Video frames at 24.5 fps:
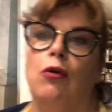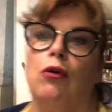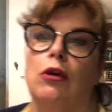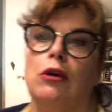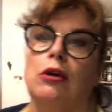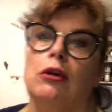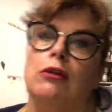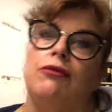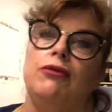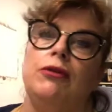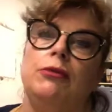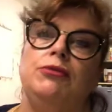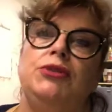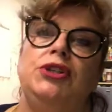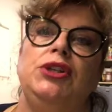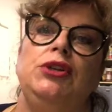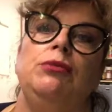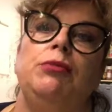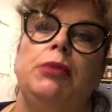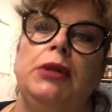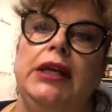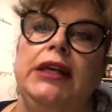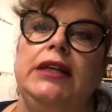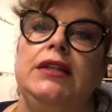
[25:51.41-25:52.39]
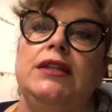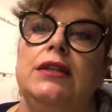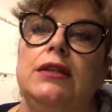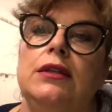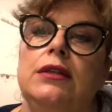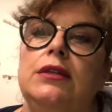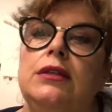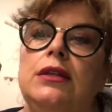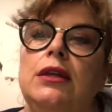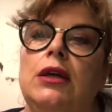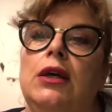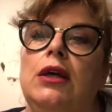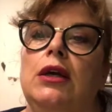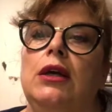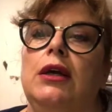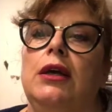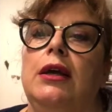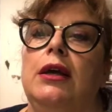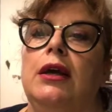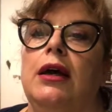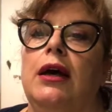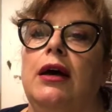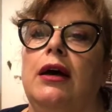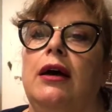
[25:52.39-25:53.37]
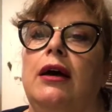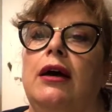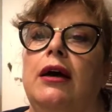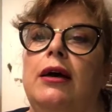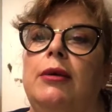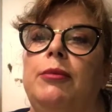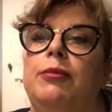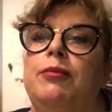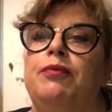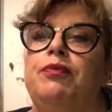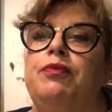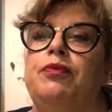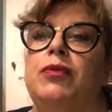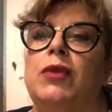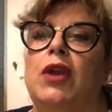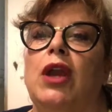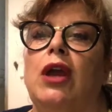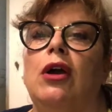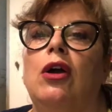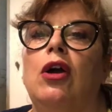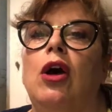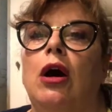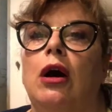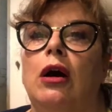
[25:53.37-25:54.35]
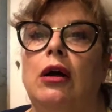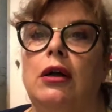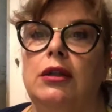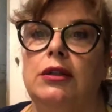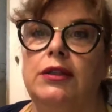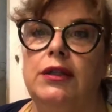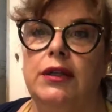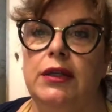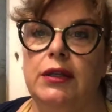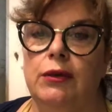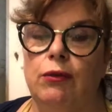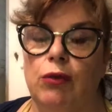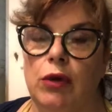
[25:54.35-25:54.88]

order from two places. One called